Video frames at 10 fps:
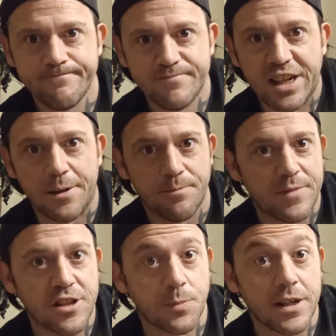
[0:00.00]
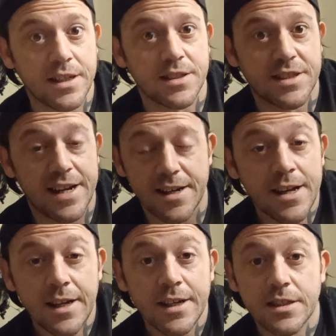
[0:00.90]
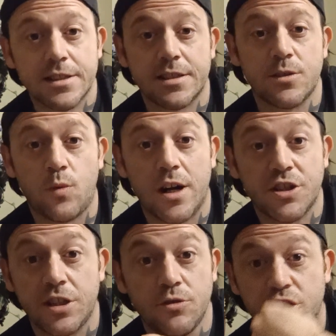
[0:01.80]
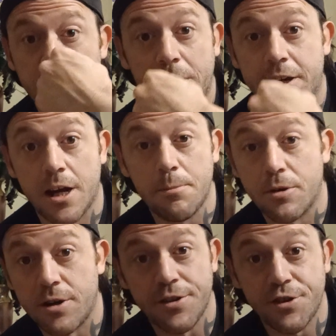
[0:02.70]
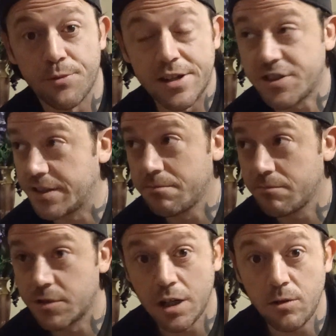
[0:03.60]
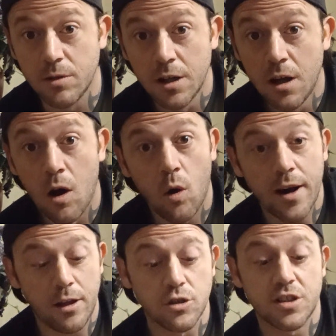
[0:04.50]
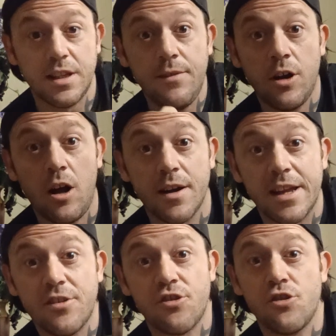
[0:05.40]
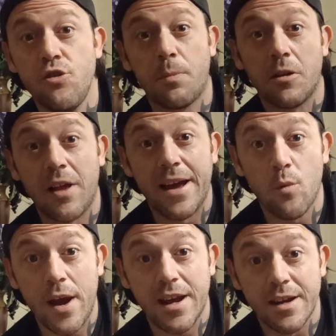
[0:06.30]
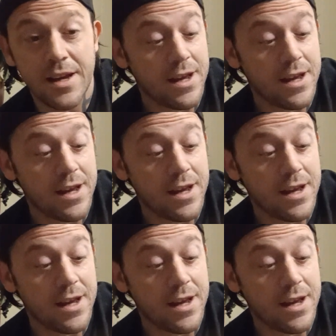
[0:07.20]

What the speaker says: Yeah, that's pretty insane. This is a watch that you just pick up, put on your wrist, and go. Or hell, just leave it on. It's super lightweight.